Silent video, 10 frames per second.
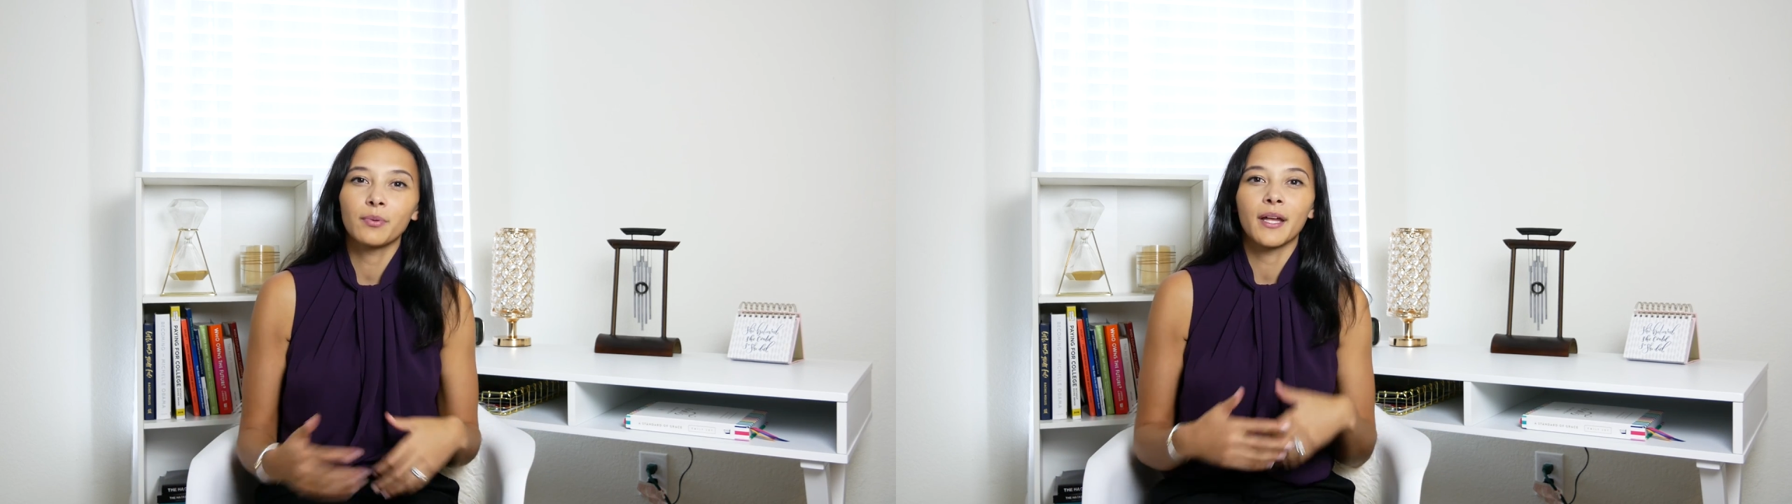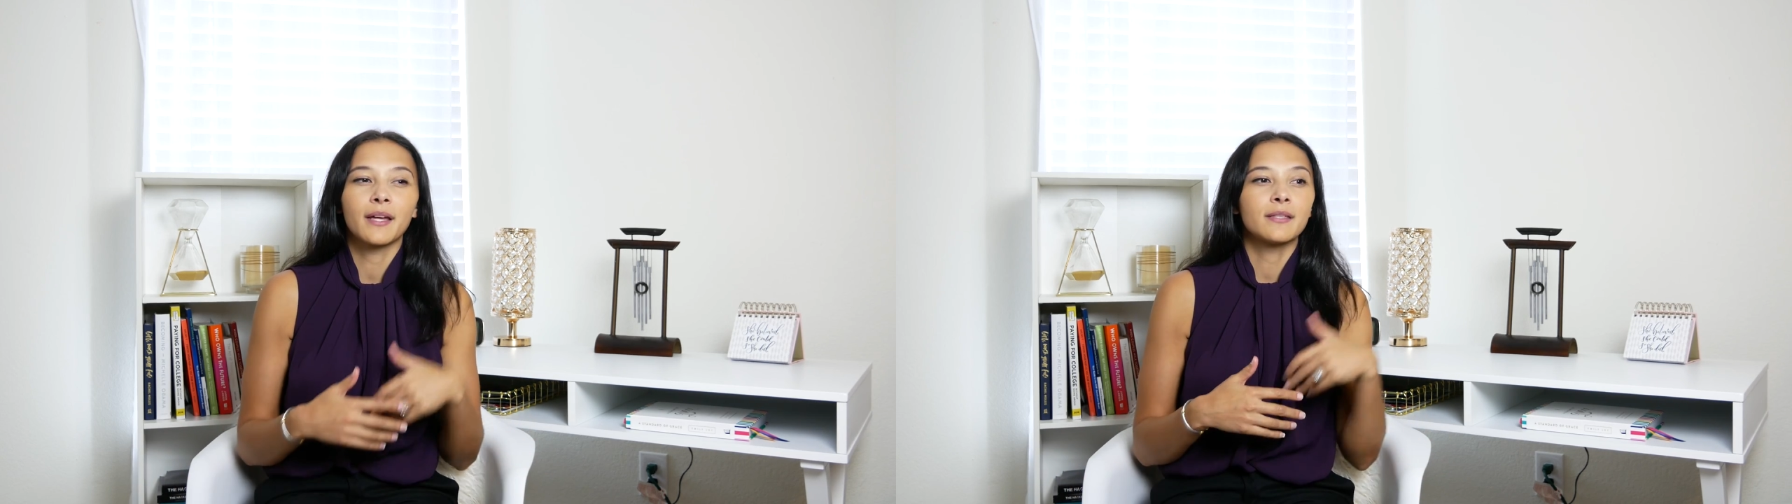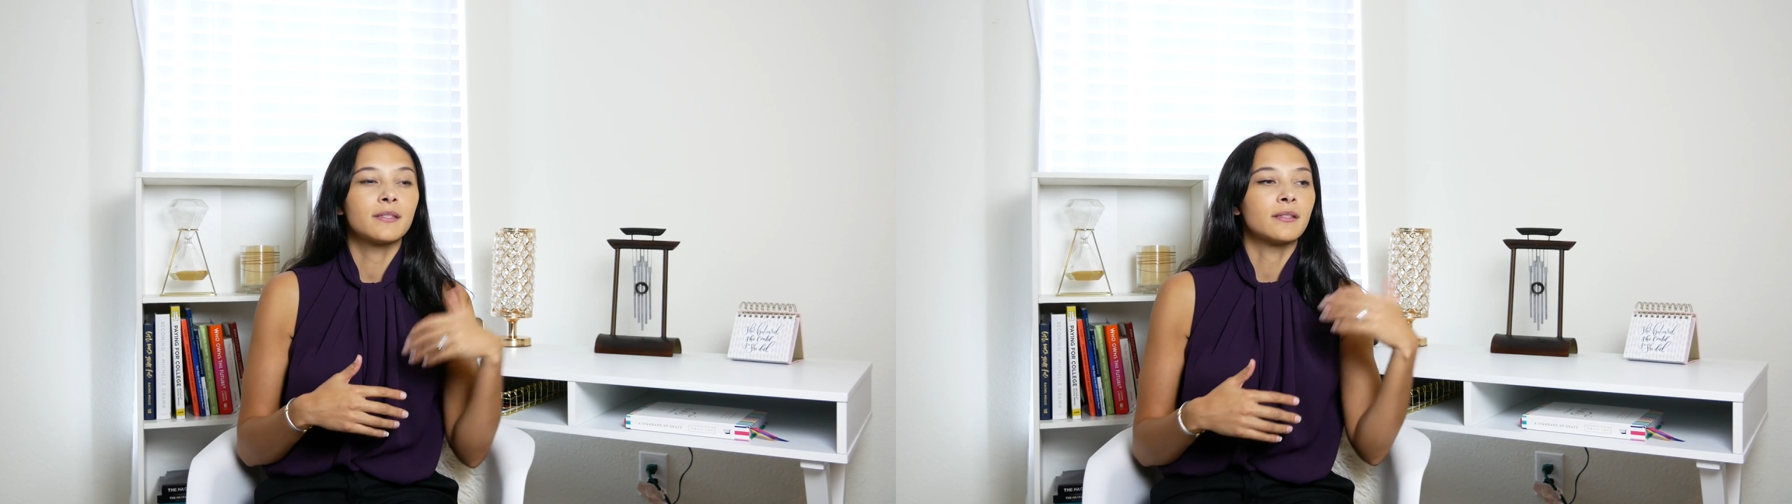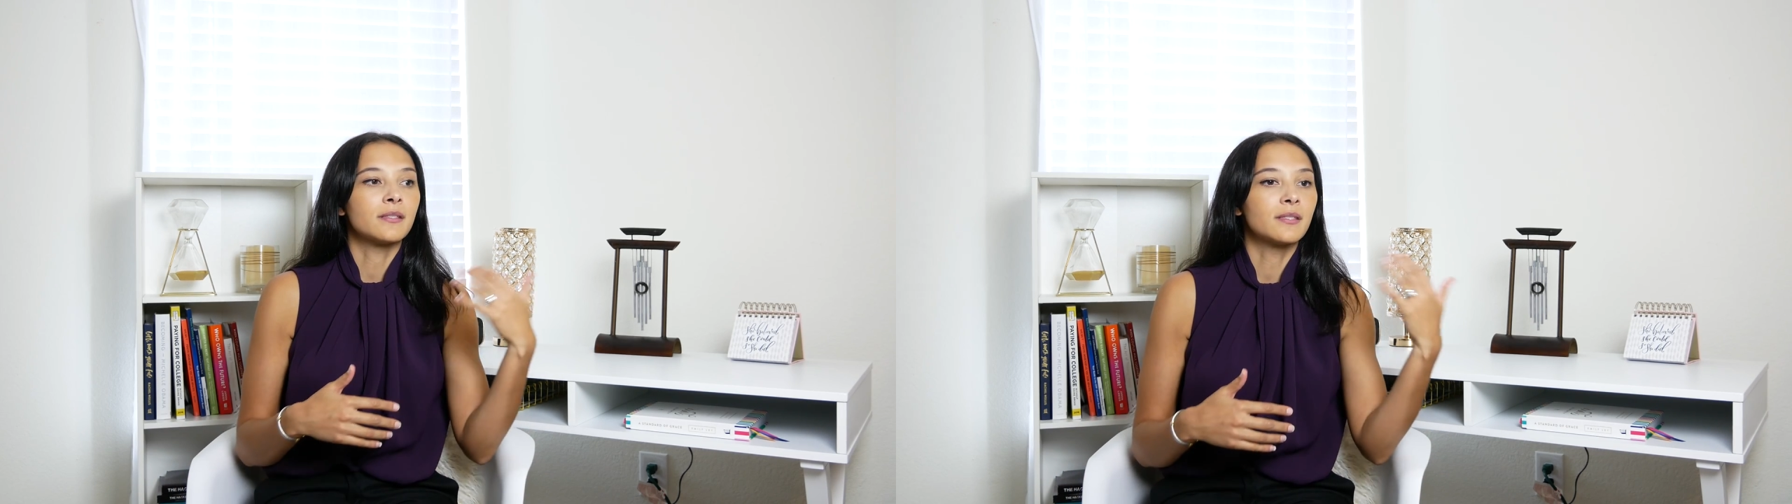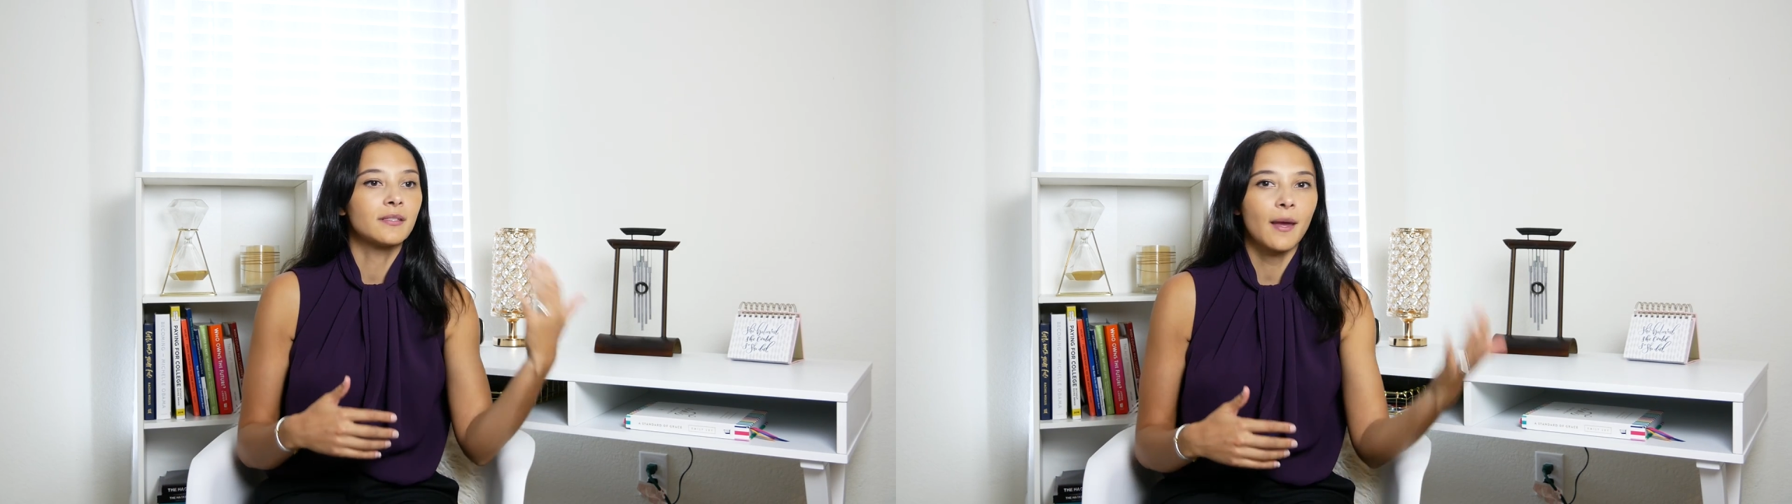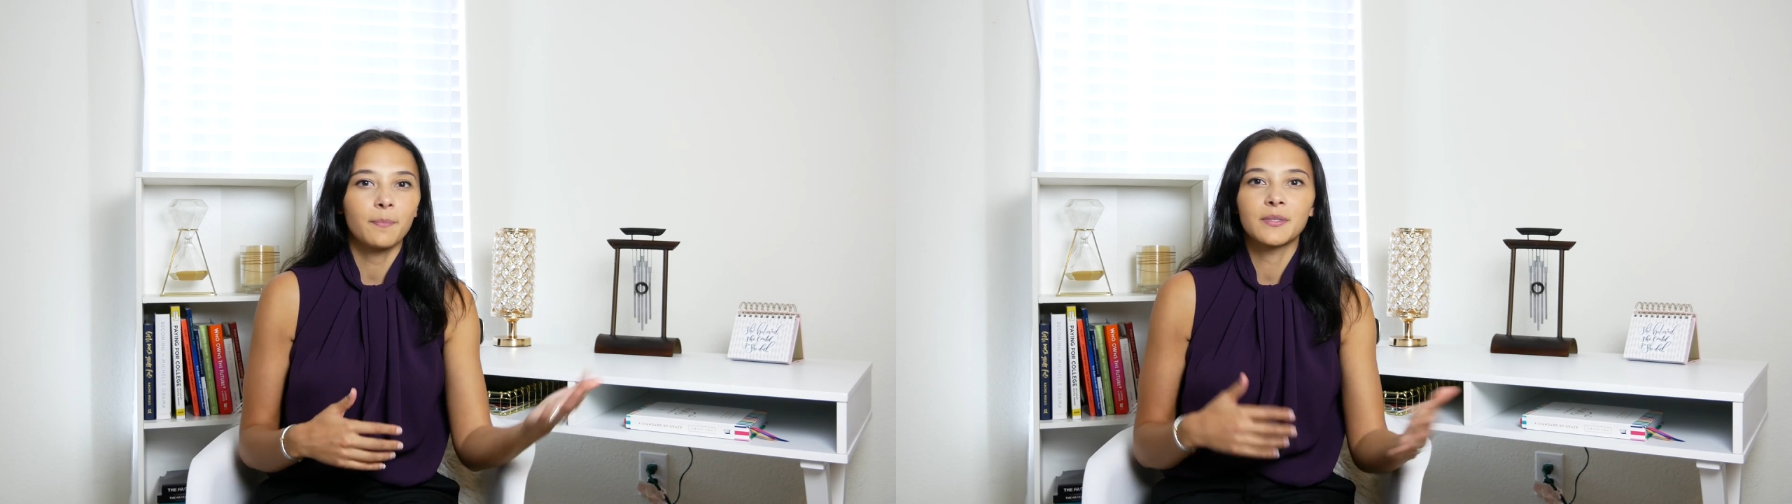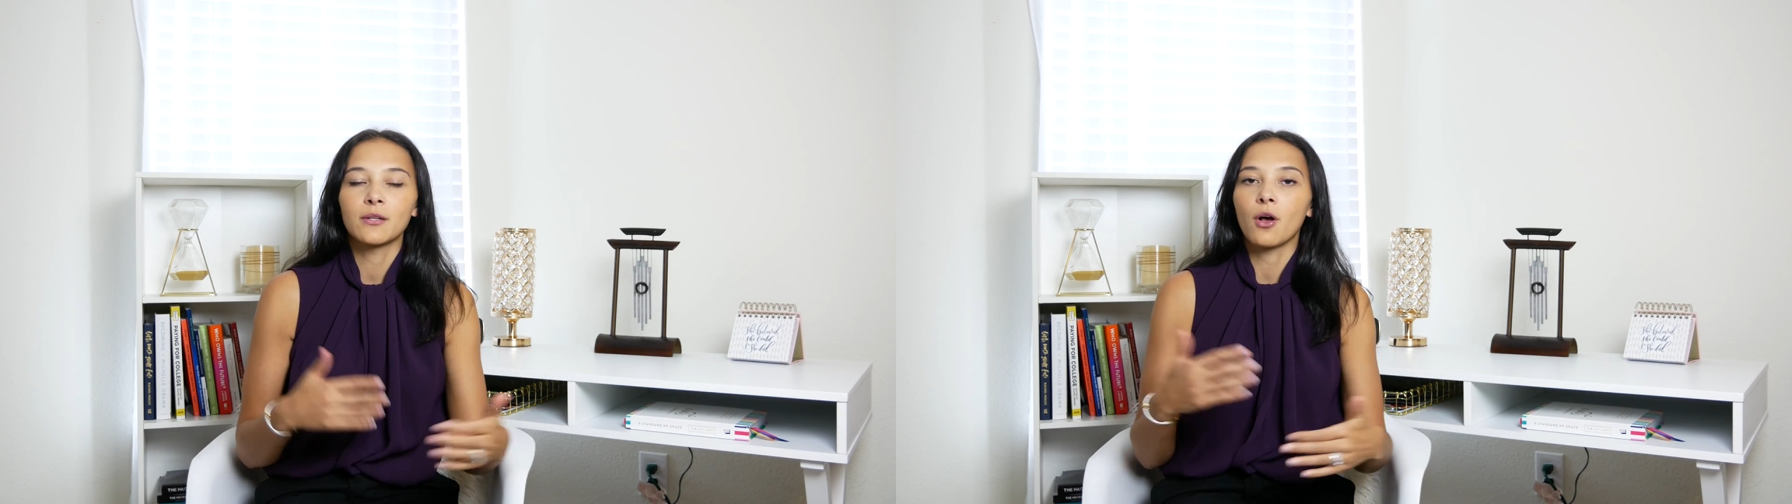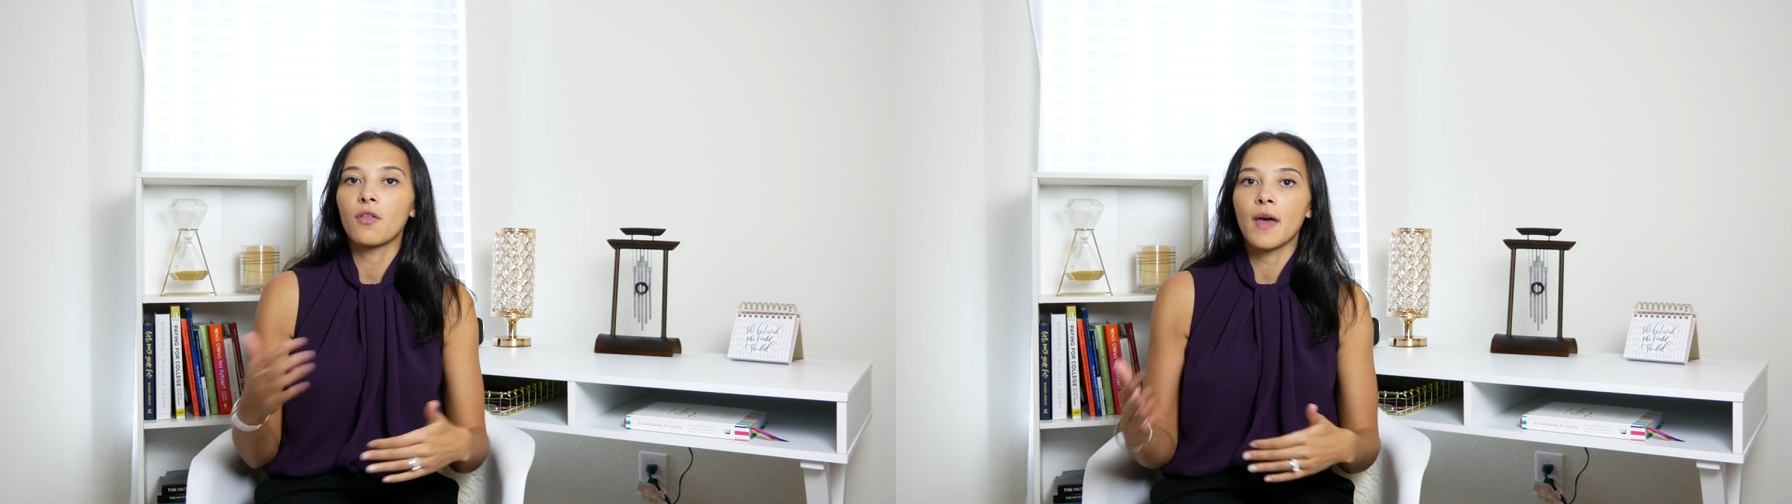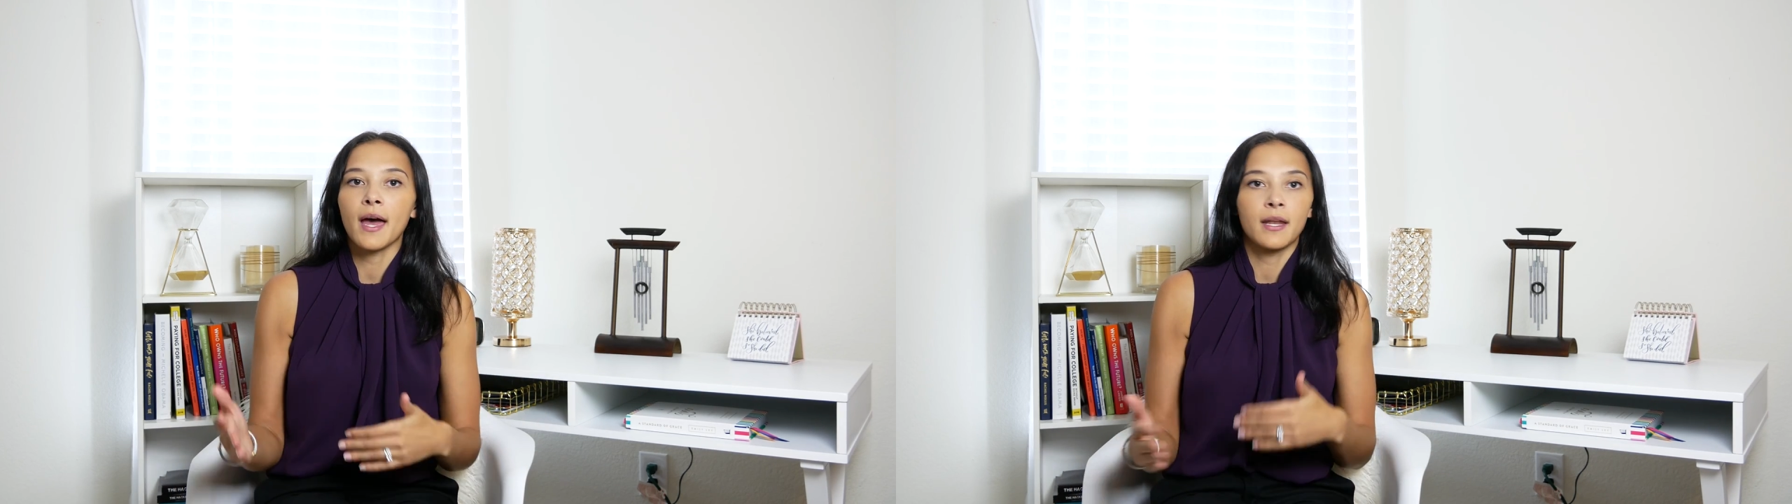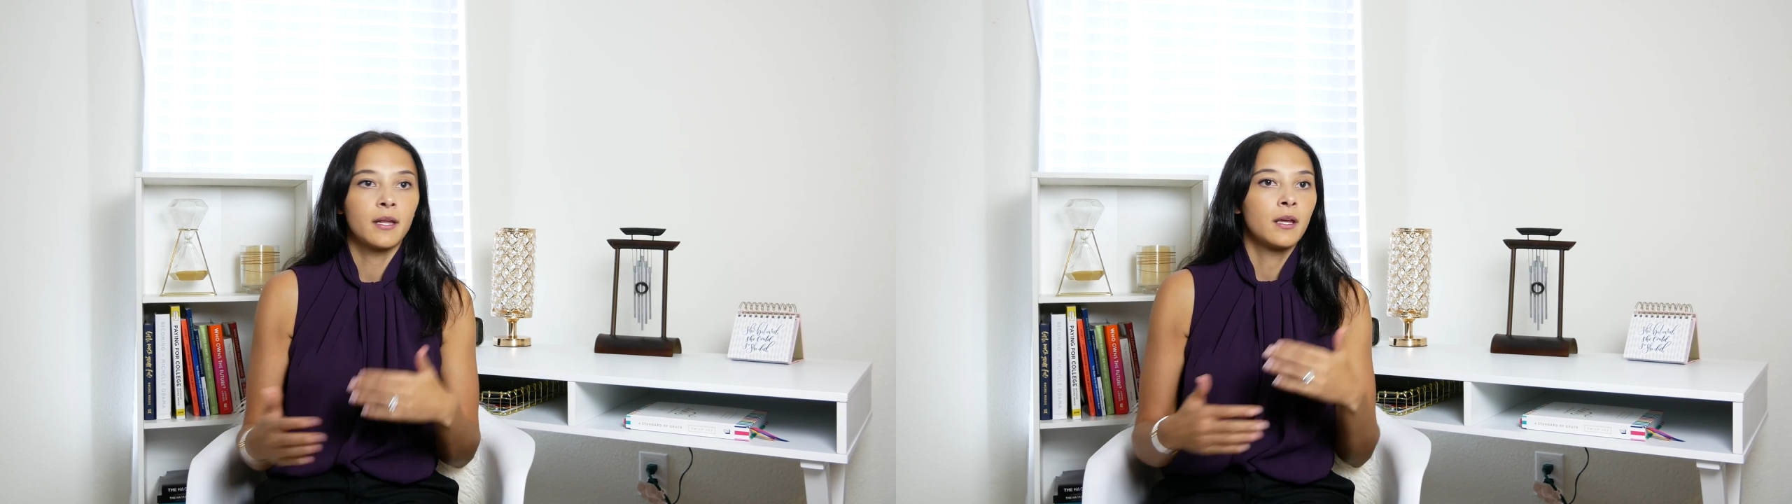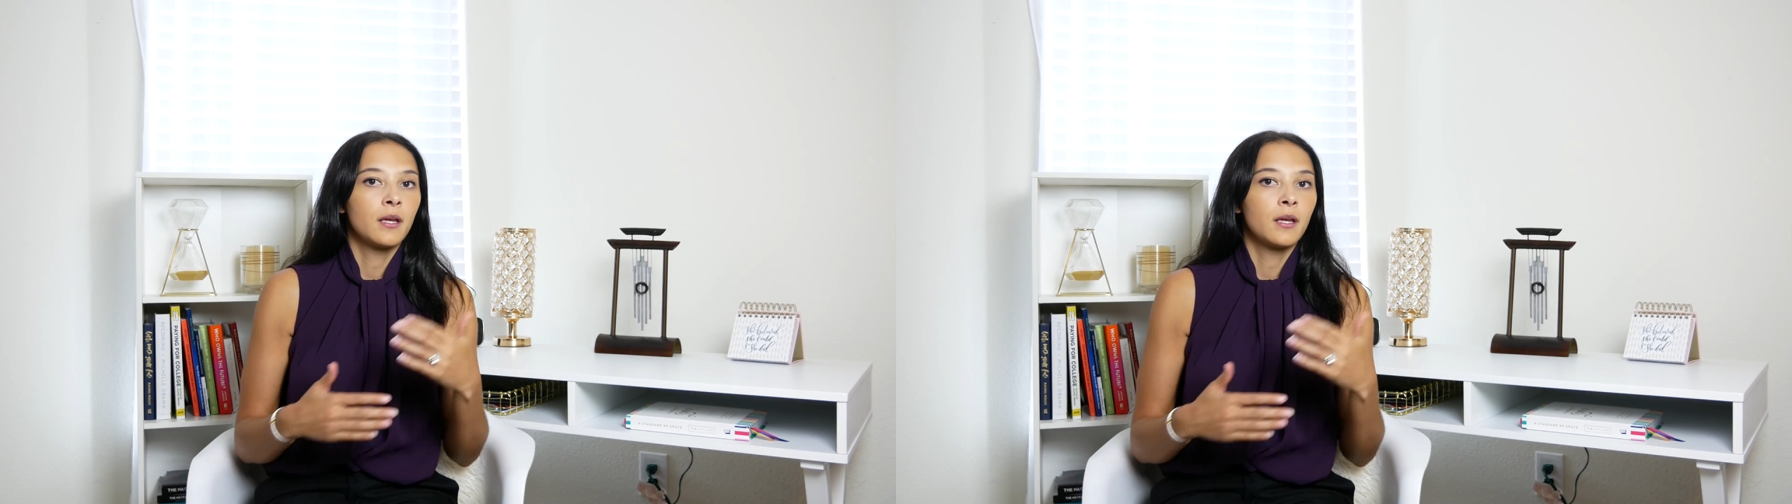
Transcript: plans and steps and all that,